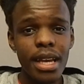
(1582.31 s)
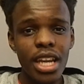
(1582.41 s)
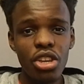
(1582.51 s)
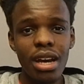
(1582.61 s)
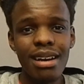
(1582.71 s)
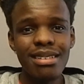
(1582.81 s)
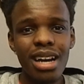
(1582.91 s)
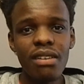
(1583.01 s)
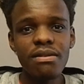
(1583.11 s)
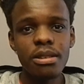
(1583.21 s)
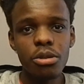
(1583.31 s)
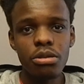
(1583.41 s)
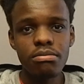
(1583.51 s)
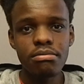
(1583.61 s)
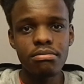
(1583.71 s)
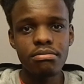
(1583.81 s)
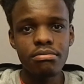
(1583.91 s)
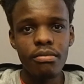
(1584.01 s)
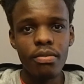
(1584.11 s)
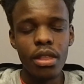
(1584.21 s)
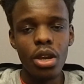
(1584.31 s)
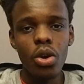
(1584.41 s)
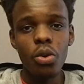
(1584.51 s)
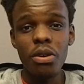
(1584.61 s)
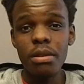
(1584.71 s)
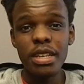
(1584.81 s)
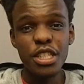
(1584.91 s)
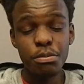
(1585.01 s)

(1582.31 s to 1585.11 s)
and you're uncomfortable with me